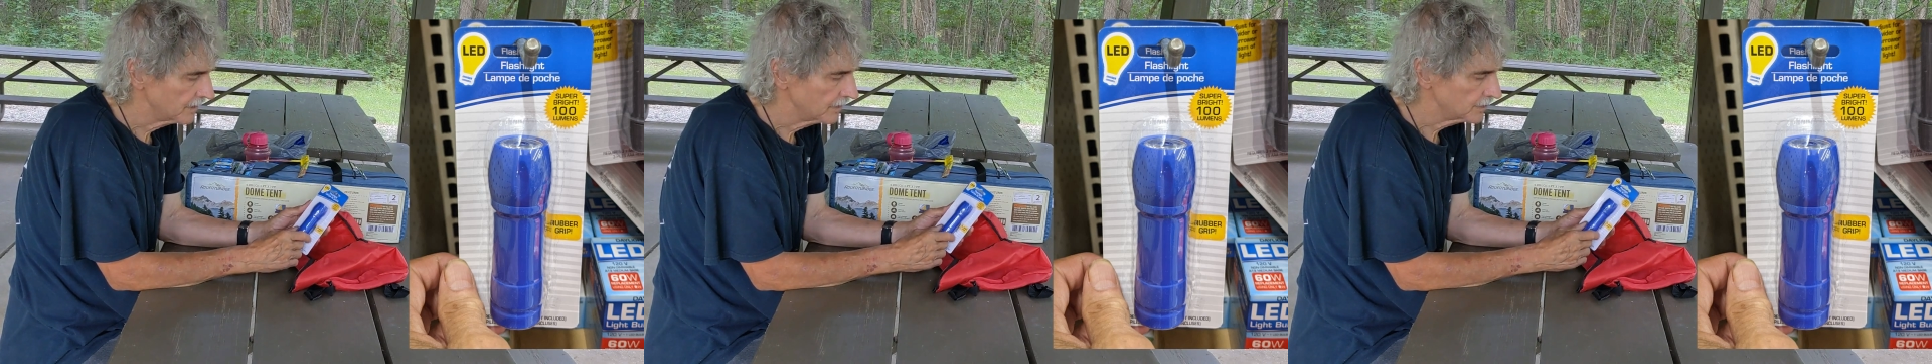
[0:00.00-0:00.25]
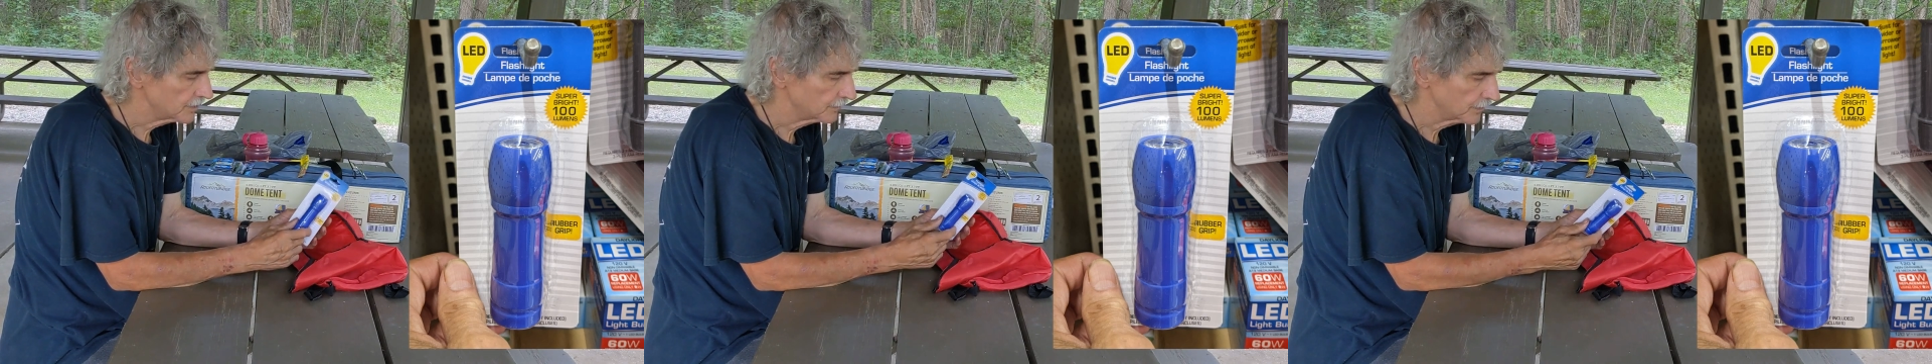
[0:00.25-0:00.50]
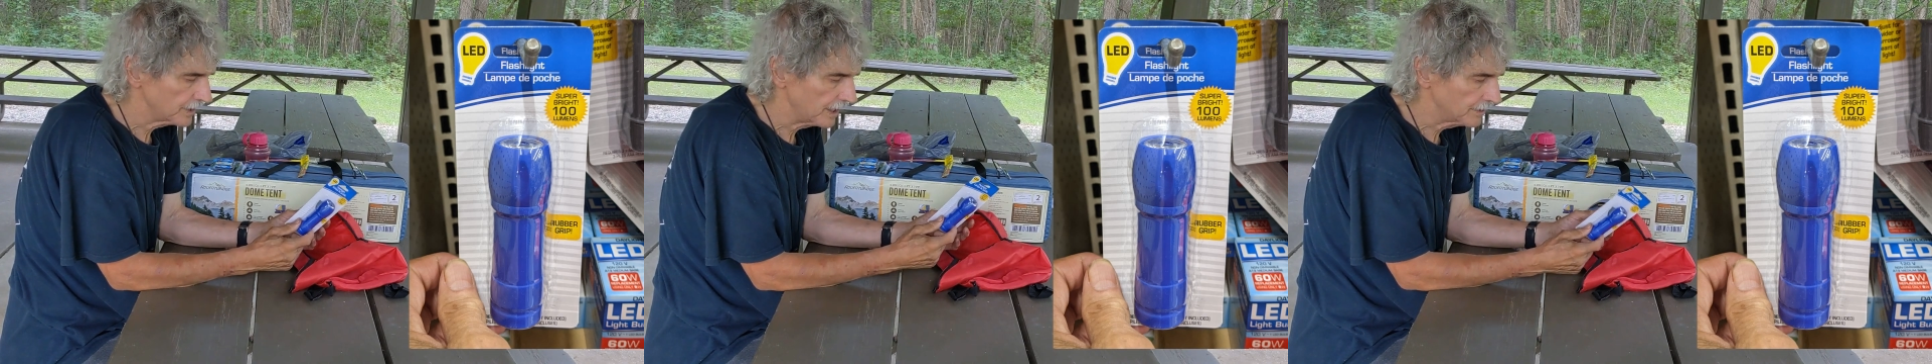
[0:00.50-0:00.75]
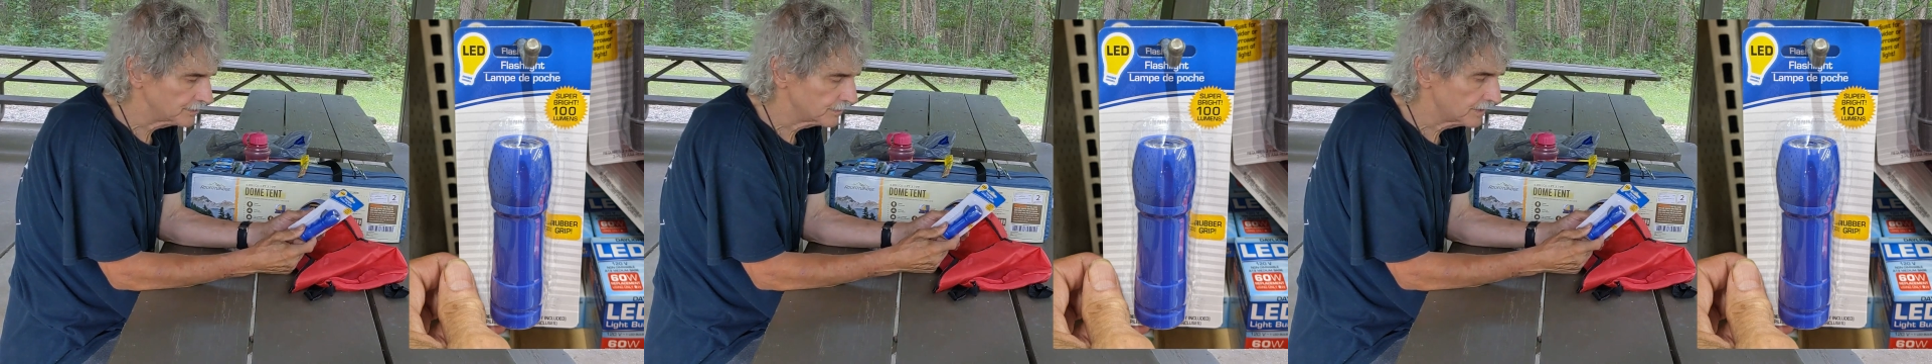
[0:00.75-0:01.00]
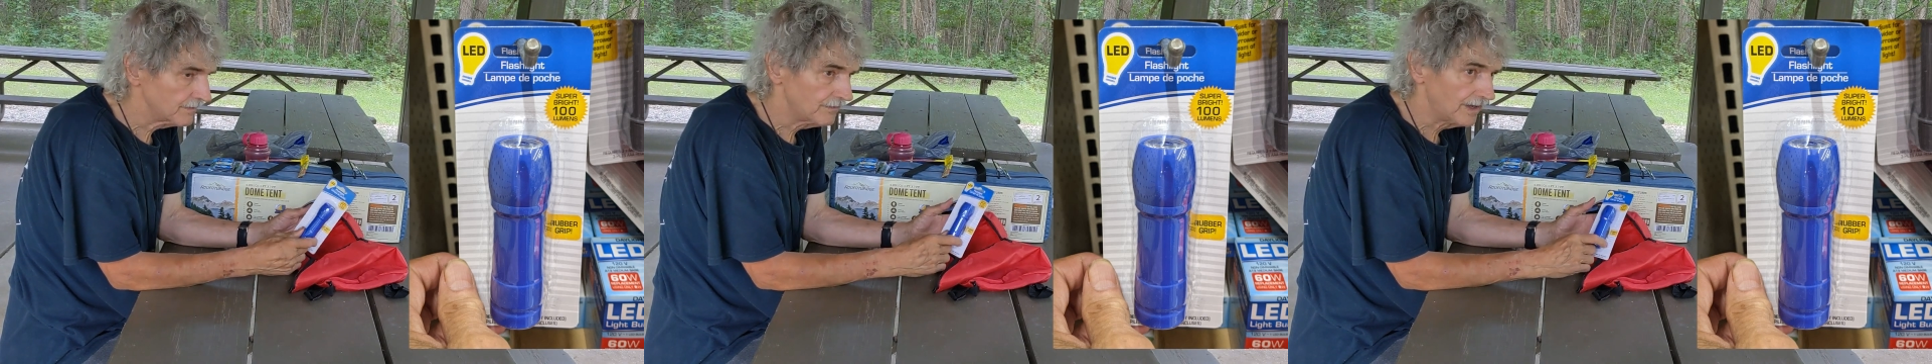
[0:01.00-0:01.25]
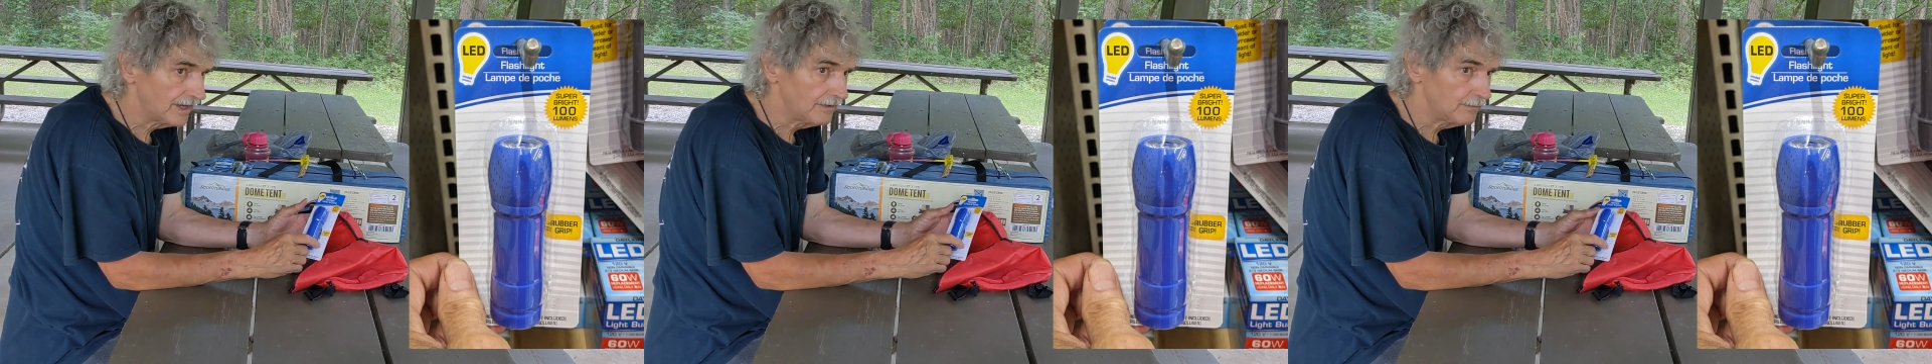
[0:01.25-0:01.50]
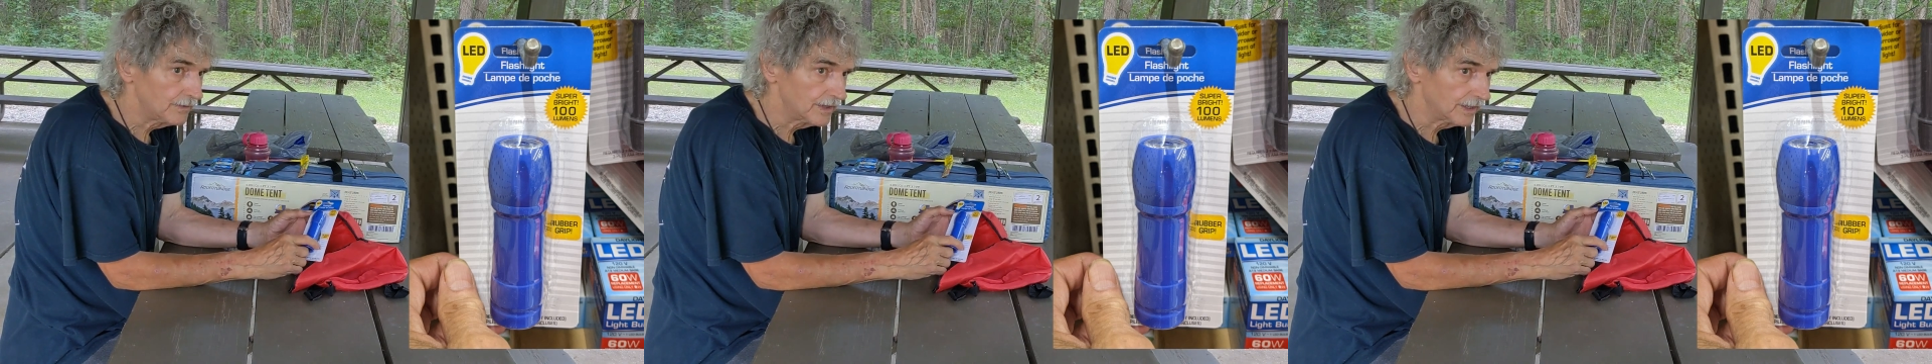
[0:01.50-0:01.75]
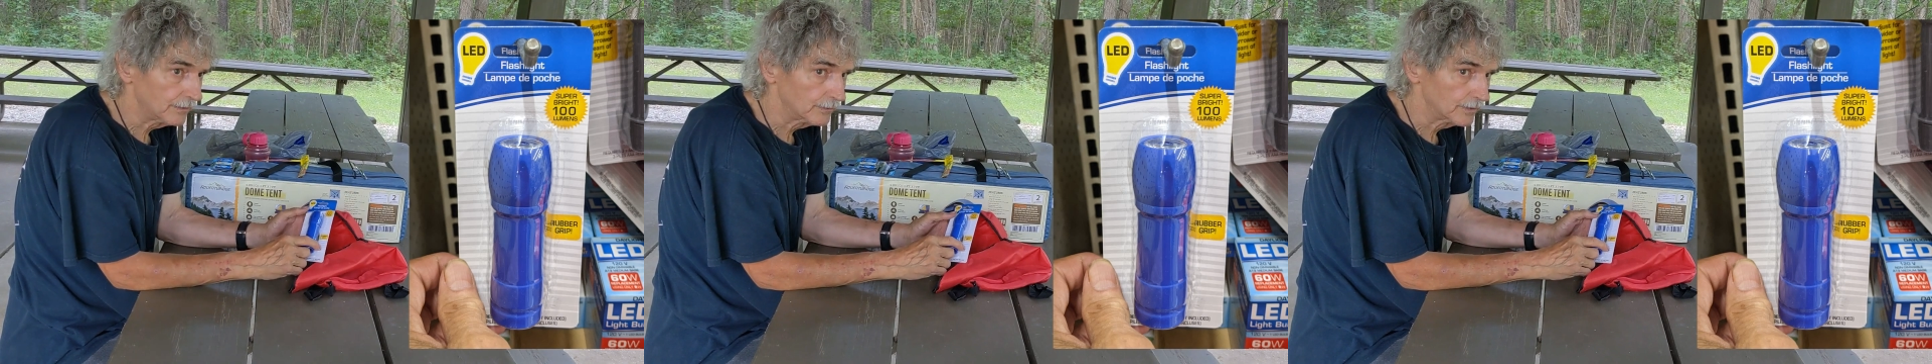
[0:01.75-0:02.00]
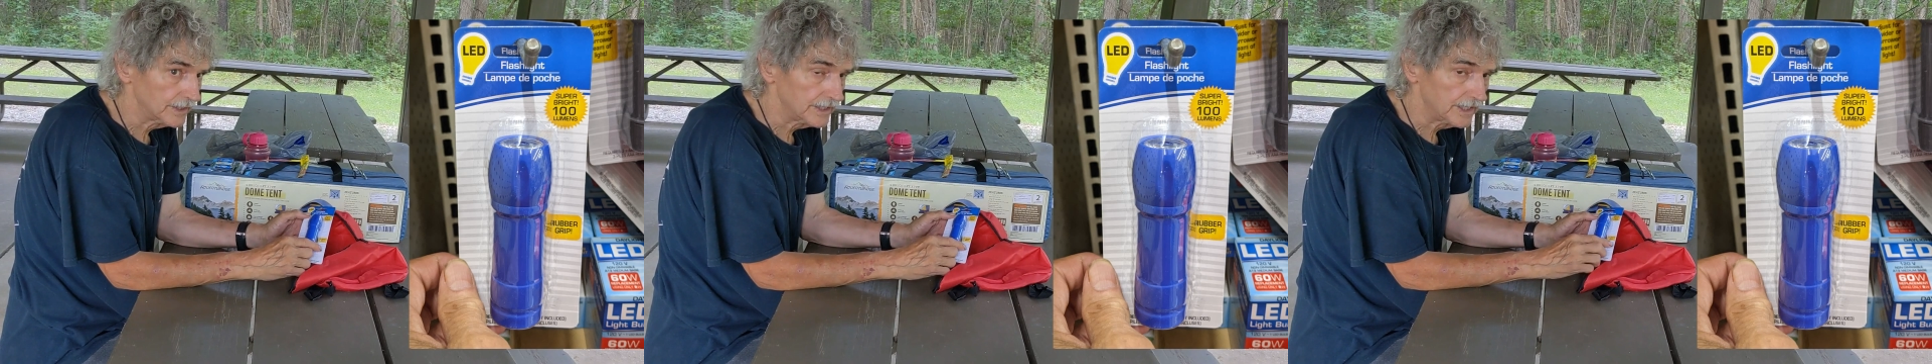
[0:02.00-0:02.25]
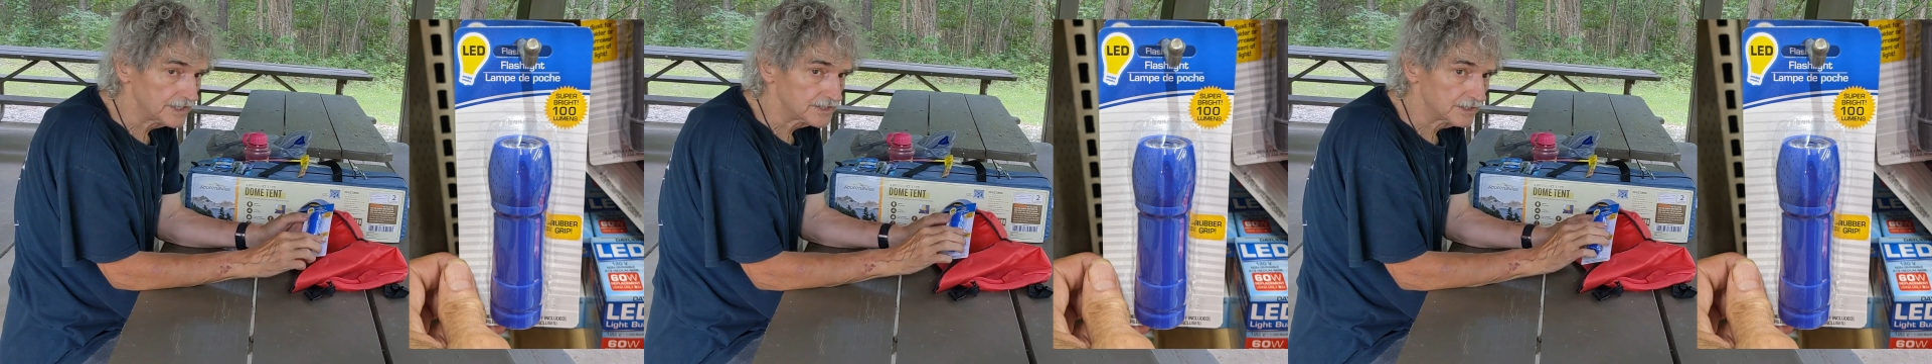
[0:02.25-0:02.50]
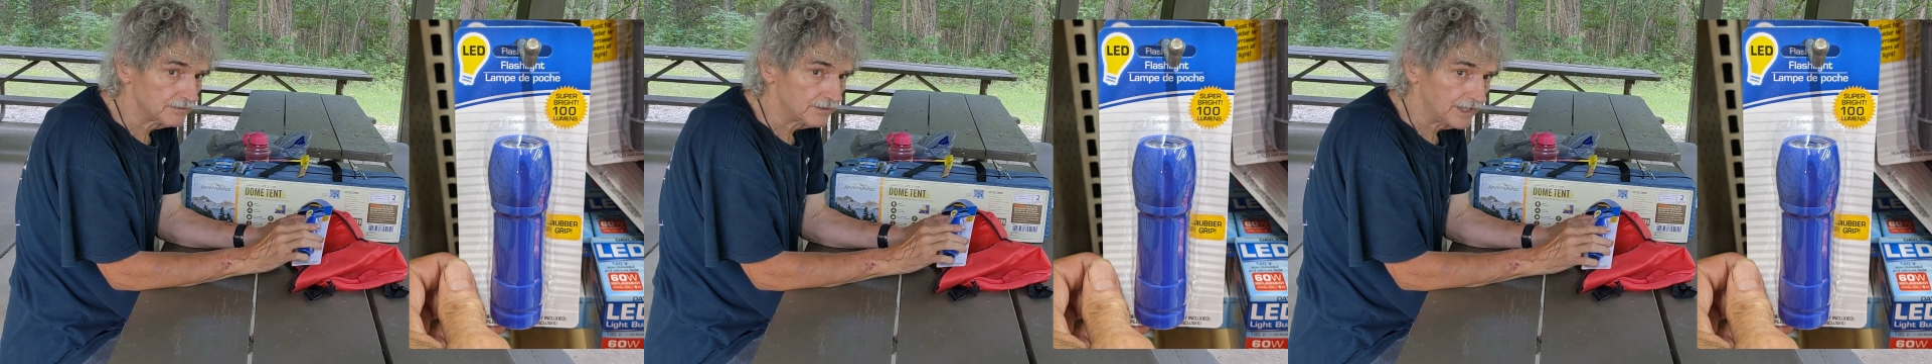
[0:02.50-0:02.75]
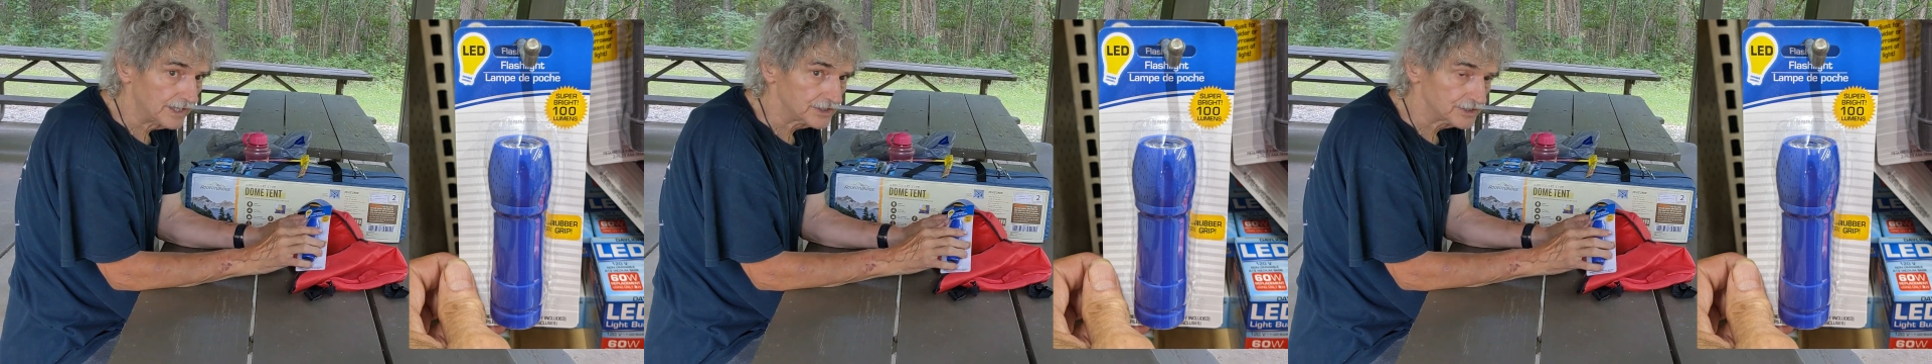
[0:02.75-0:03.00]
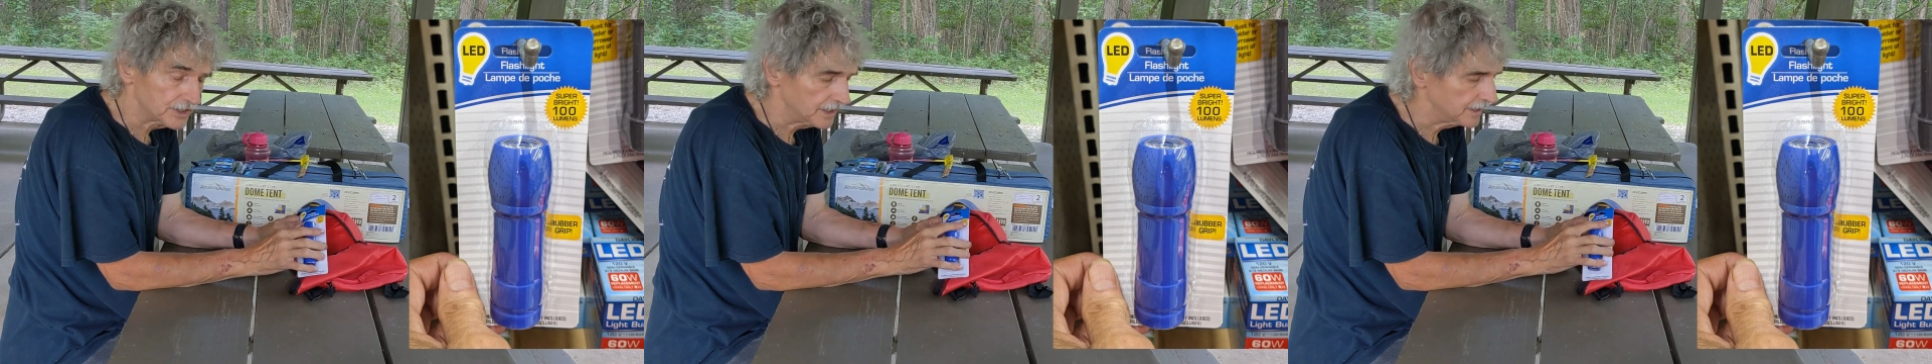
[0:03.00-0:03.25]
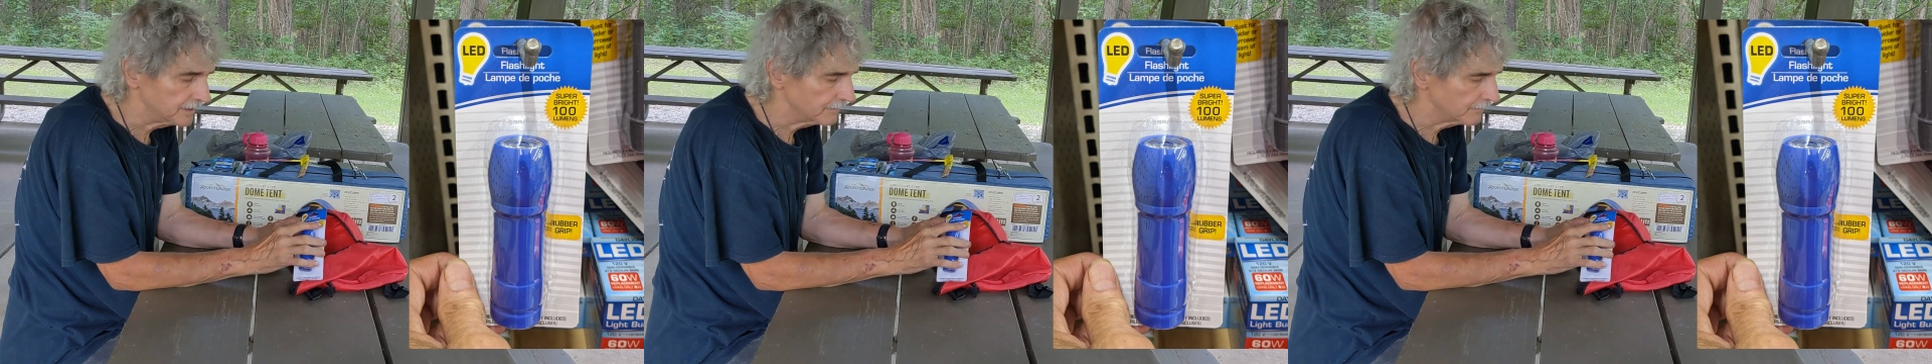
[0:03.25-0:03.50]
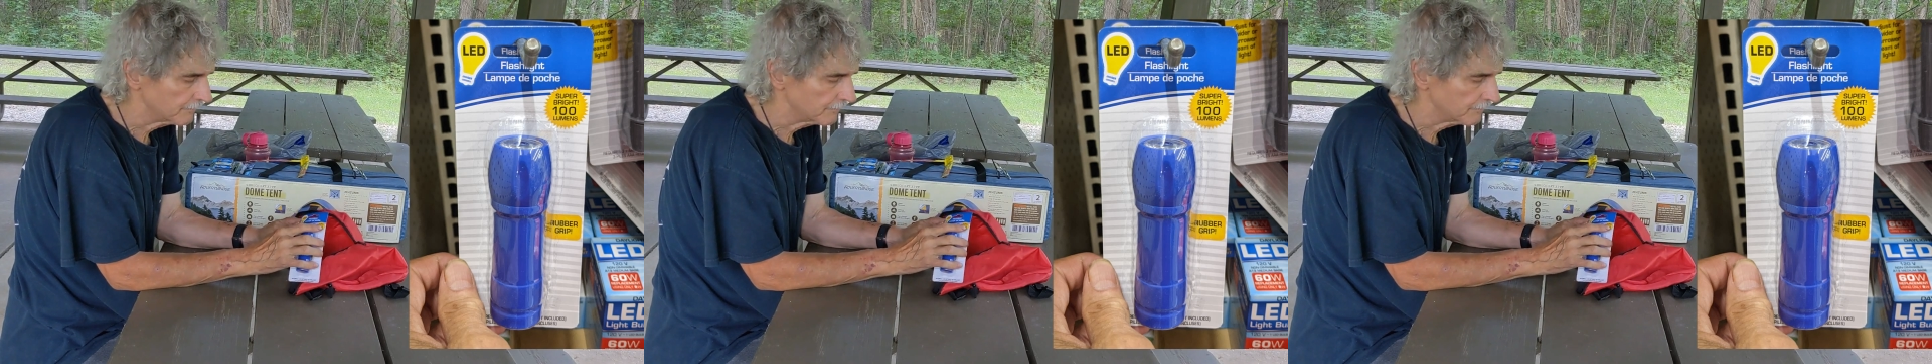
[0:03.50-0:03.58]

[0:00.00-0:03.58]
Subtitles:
So for $1.25, we got a really nice little flashlight.